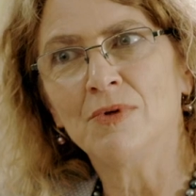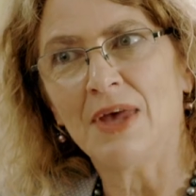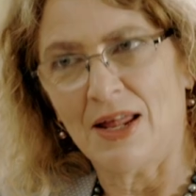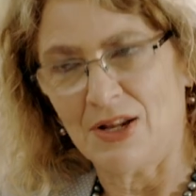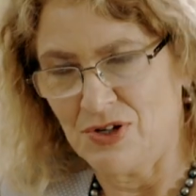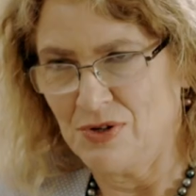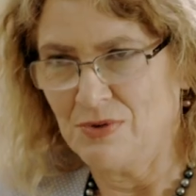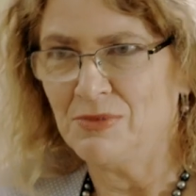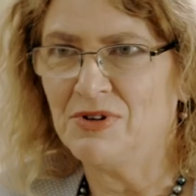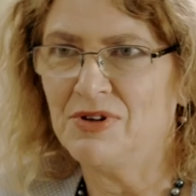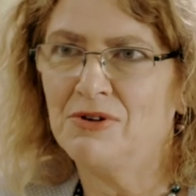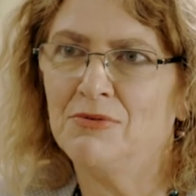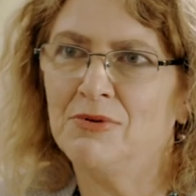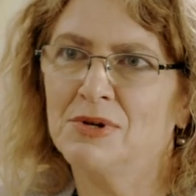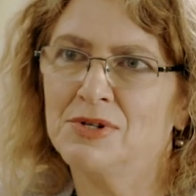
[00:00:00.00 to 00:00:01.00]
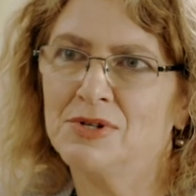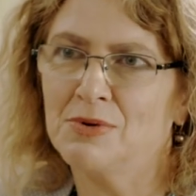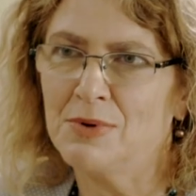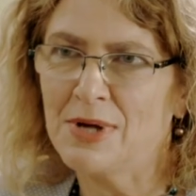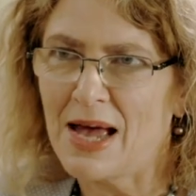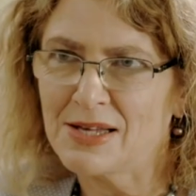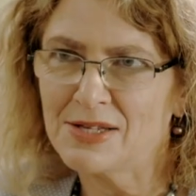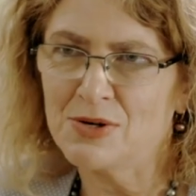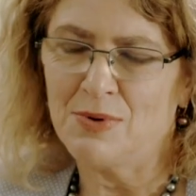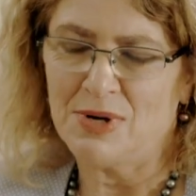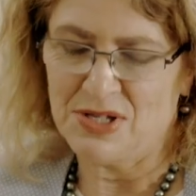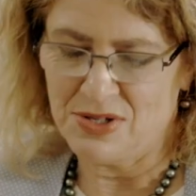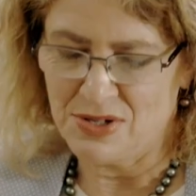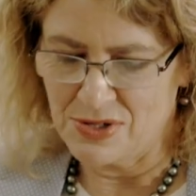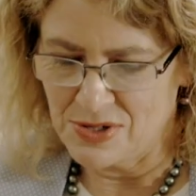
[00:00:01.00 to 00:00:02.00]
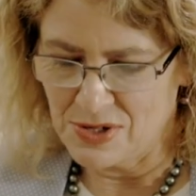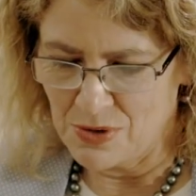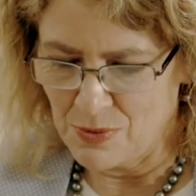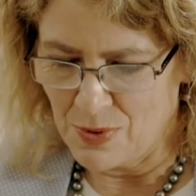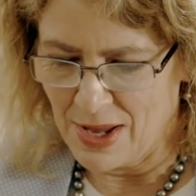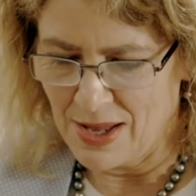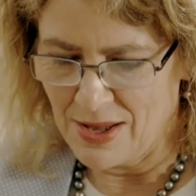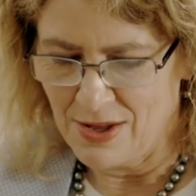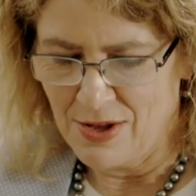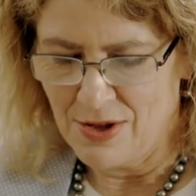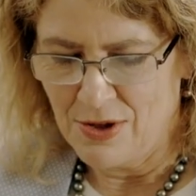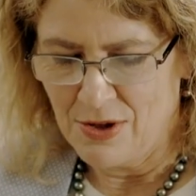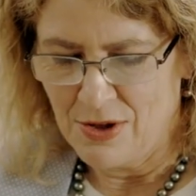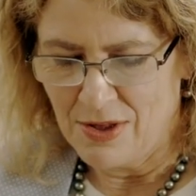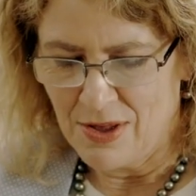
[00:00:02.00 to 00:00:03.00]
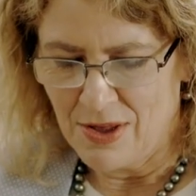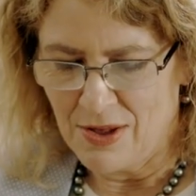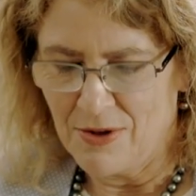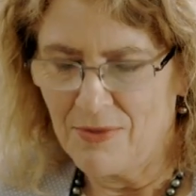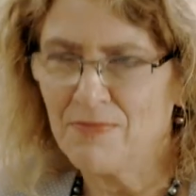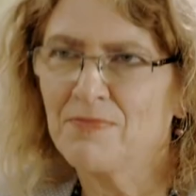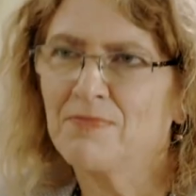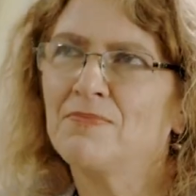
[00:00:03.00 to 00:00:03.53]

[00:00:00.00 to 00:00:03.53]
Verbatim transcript: the ancient materials. So we ask questions in a way uh,